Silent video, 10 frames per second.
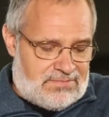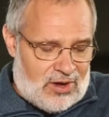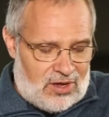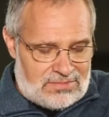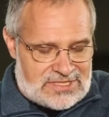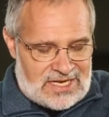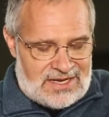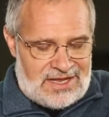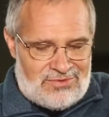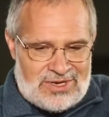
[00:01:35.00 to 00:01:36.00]
Palm
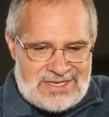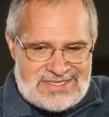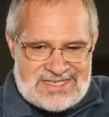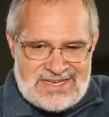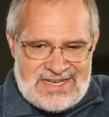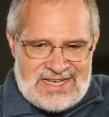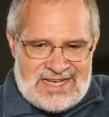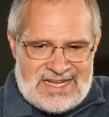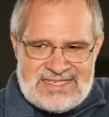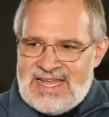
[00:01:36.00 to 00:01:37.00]
Sunday was
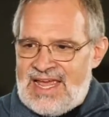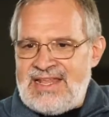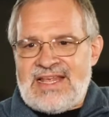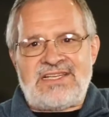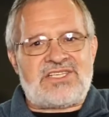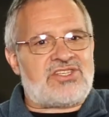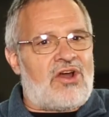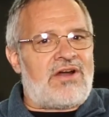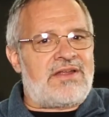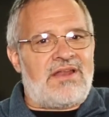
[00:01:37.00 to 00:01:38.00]
a day that
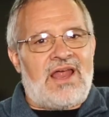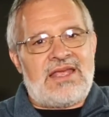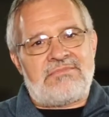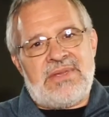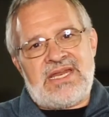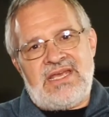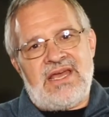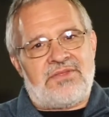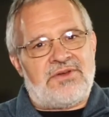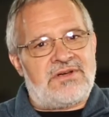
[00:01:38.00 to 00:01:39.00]
started like many
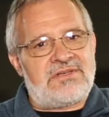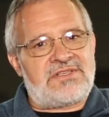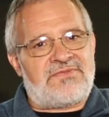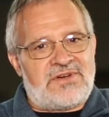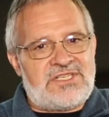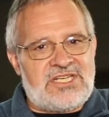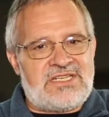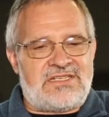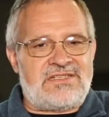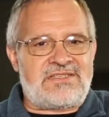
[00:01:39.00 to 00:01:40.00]
others for
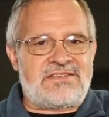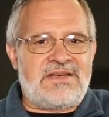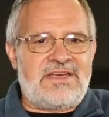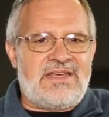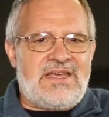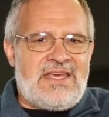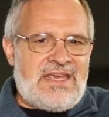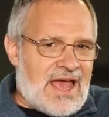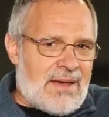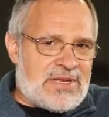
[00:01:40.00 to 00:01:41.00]
Jesus.
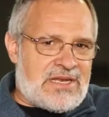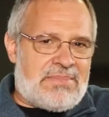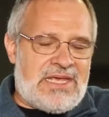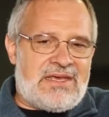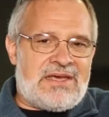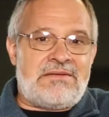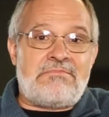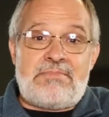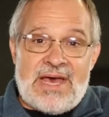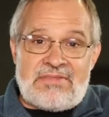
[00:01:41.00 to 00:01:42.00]
He happened to be in
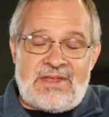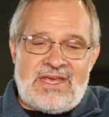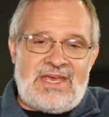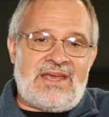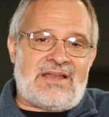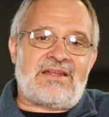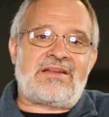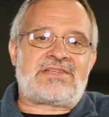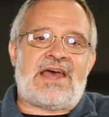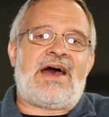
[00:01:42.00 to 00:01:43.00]
Bethany, a
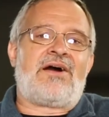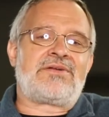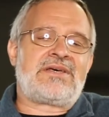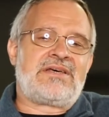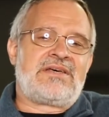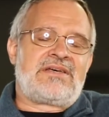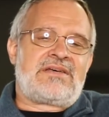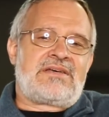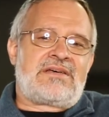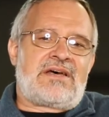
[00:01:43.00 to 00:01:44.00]
little town
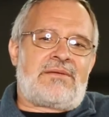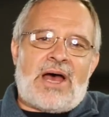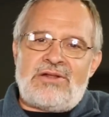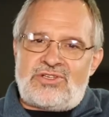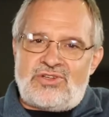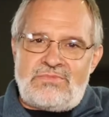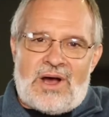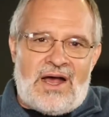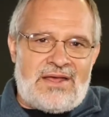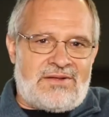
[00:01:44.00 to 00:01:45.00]
about 2
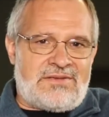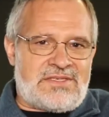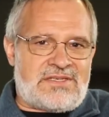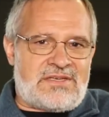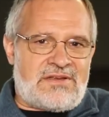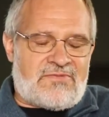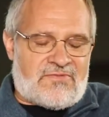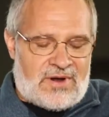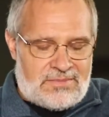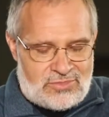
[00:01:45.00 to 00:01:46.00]
miles
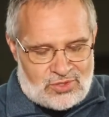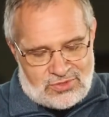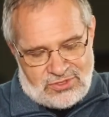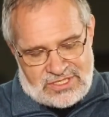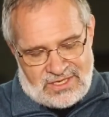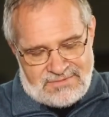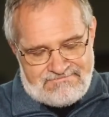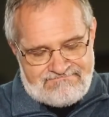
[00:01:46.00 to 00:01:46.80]
from Jerusalem.